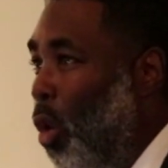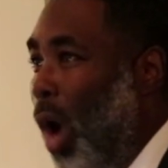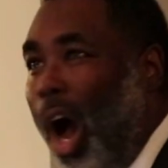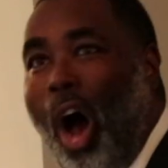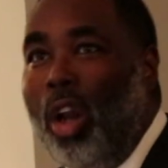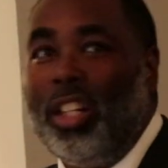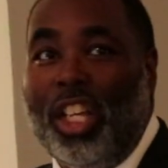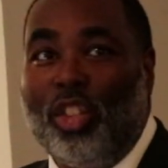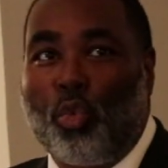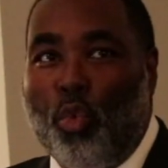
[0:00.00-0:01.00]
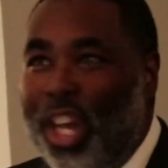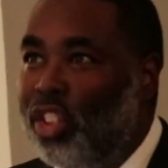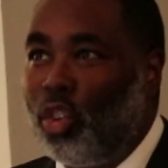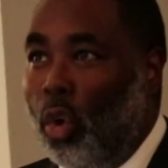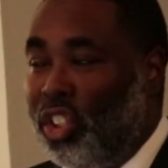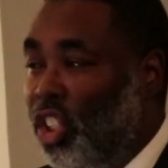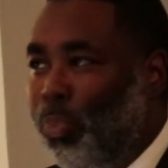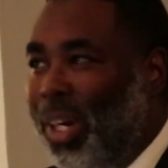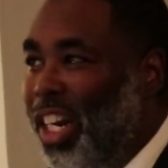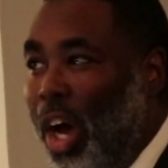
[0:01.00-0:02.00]
with all of these resources
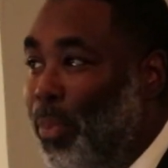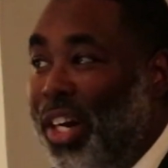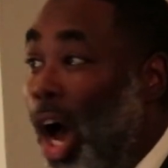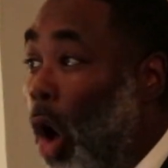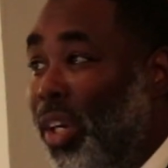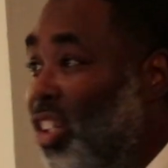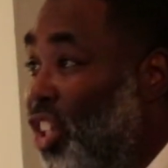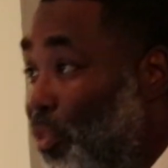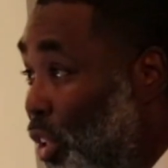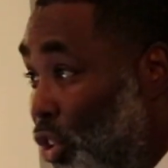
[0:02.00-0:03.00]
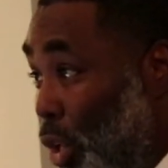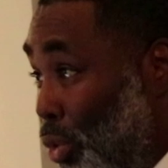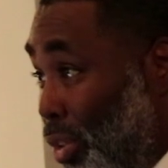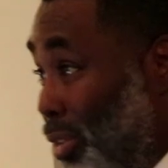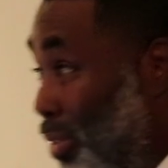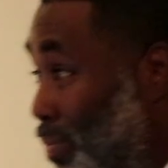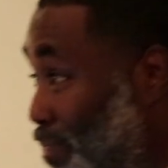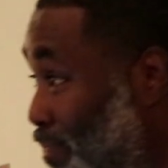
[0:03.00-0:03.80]
split up in all these different churches.